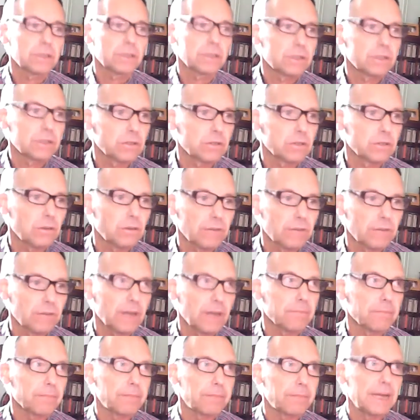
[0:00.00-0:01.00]
sort of like
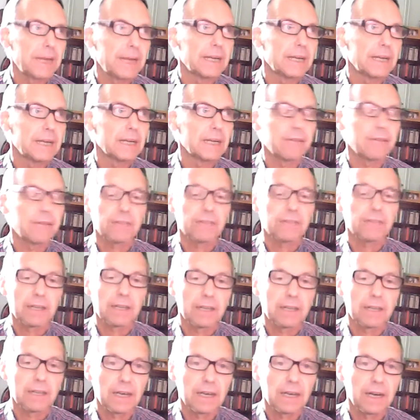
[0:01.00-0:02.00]
being and everything like
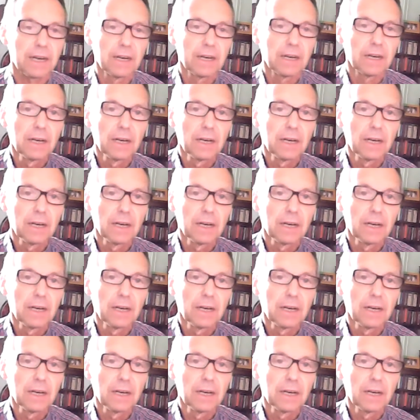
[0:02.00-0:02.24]
that.